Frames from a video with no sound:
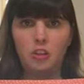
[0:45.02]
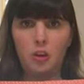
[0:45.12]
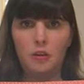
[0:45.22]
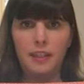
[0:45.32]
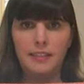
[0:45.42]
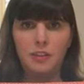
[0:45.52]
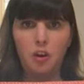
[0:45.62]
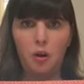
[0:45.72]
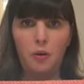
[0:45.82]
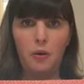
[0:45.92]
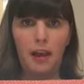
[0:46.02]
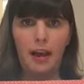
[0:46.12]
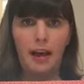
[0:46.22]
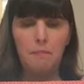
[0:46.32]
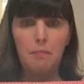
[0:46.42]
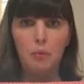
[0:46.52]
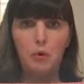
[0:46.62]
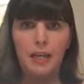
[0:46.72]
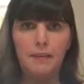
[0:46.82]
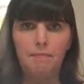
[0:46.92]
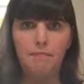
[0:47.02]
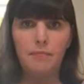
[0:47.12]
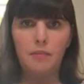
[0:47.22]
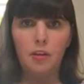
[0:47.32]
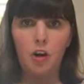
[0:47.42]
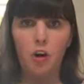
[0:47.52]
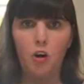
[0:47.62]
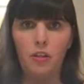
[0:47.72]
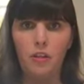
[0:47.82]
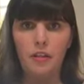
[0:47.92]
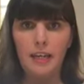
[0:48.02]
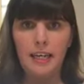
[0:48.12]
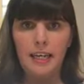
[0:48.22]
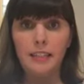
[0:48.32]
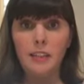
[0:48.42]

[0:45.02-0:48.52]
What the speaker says: So there's no border on the